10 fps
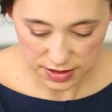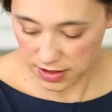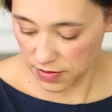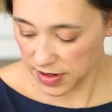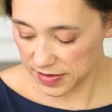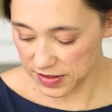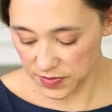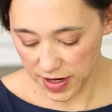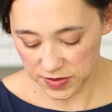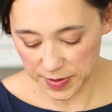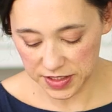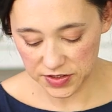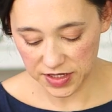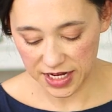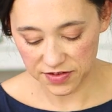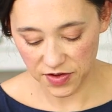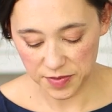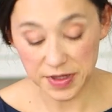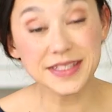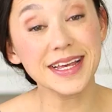You know what, these raspberries are kind of on the
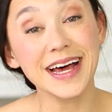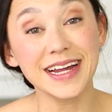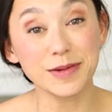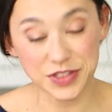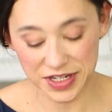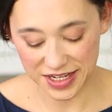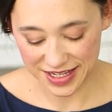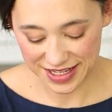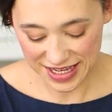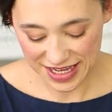big side. I'm just gonna